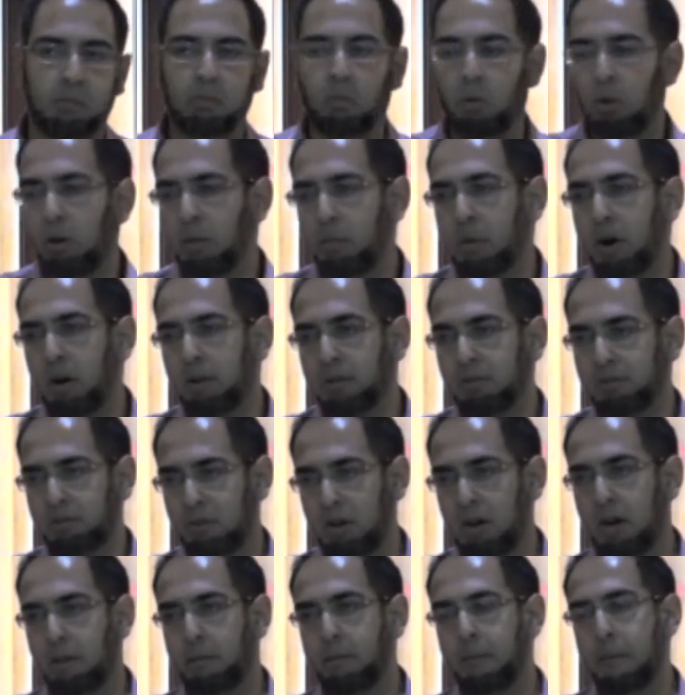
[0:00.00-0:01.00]
more about
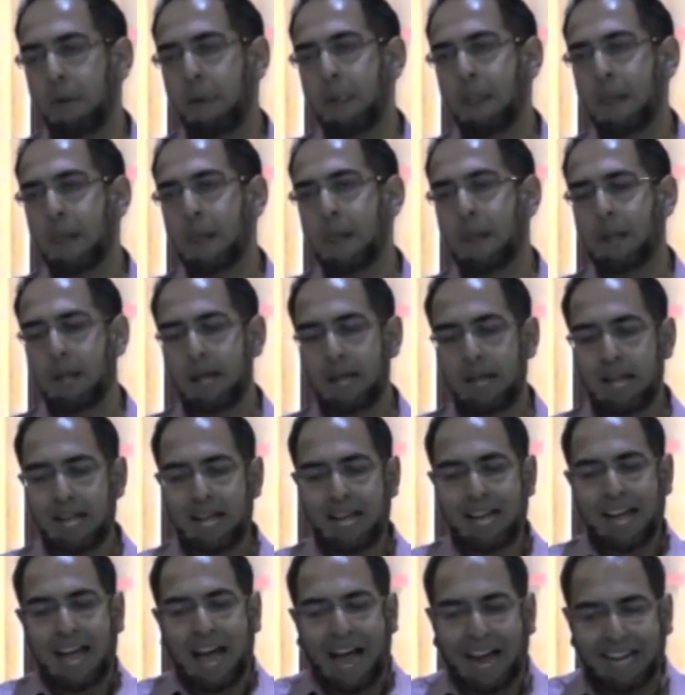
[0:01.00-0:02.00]
Islam.
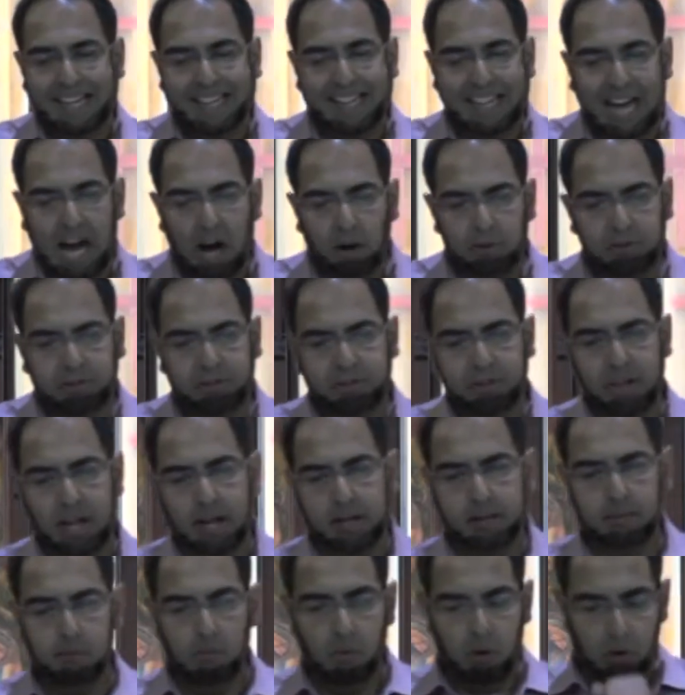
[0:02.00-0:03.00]
At the
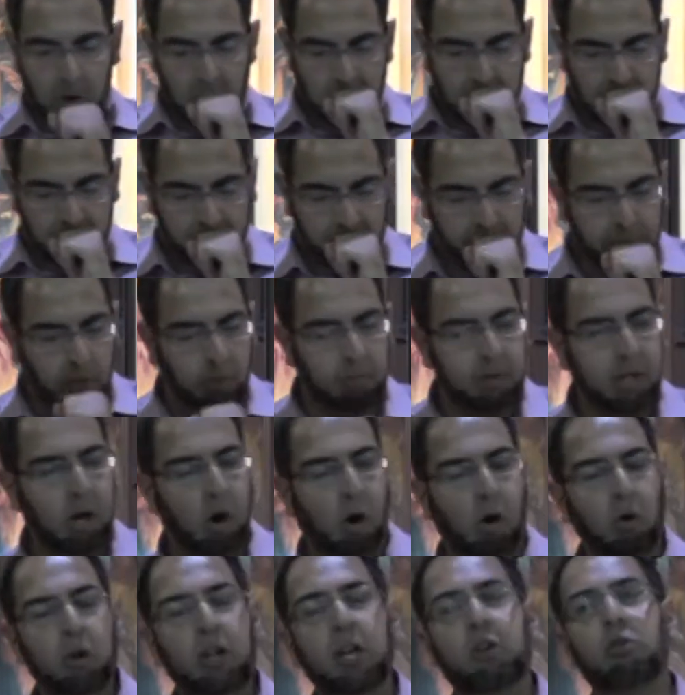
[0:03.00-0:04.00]
outset, from the
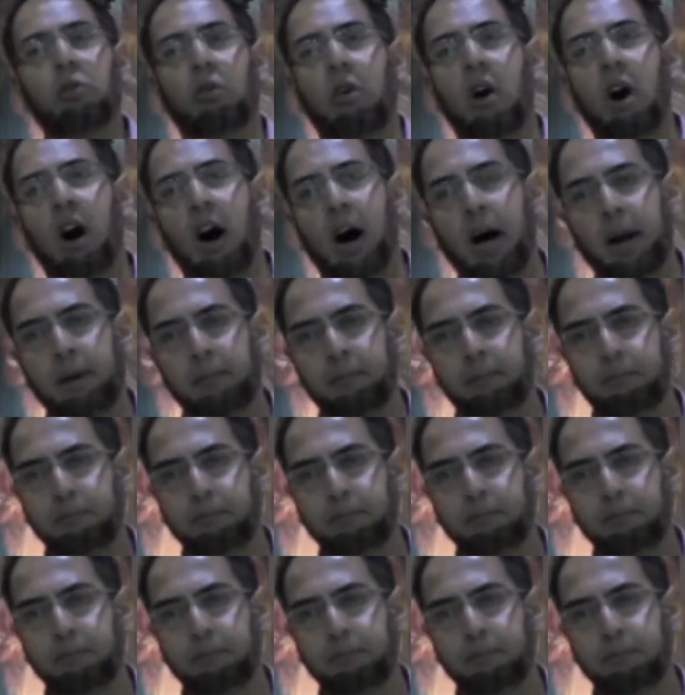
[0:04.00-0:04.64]
Holy Quran,